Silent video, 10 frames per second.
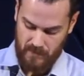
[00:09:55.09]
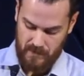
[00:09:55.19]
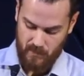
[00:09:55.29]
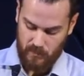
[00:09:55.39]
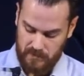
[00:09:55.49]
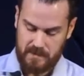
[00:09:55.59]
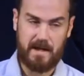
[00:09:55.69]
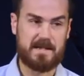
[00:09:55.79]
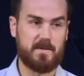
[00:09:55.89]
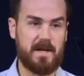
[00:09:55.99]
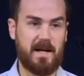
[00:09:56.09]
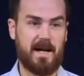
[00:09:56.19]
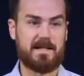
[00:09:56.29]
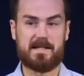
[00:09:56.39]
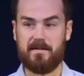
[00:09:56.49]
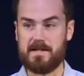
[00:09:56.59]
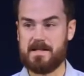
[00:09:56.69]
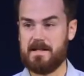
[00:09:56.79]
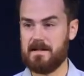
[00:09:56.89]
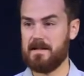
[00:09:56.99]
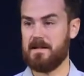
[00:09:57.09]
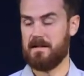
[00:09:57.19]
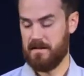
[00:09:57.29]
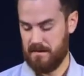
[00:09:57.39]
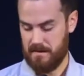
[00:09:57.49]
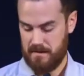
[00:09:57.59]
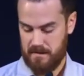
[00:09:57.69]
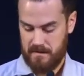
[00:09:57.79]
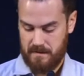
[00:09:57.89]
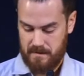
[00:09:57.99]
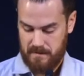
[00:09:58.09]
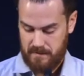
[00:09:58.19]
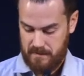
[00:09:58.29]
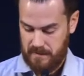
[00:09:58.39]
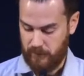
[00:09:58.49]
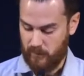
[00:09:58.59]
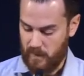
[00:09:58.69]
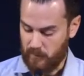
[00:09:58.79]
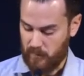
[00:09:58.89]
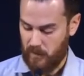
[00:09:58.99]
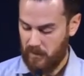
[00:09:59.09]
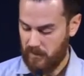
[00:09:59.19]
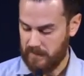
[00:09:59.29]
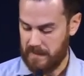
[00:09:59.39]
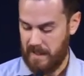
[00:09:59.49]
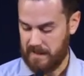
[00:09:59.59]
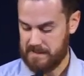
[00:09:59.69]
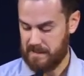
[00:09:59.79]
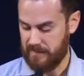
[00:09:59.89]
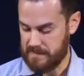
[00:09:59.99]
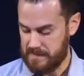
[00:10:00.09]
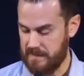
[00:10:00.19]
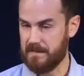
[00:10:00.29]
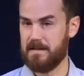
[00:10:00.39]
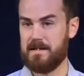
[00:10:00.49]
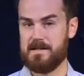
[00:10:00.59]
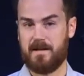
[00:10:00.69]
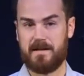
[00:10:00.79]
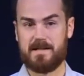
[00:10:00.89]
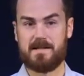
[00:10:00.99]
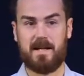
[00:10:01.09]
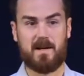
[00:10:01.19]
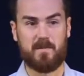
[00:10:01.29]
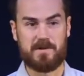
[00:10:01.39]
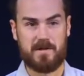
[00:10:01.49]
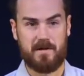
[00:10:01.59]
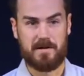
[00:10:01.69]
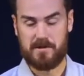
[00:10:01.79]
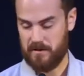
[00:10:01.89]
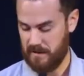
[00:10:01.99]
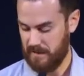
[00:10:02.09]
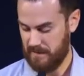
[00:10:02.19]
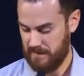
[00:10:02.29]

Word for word: We looked last week at Acts 17, if you remember, Paul in Acts 17, he's on his second missionary journey.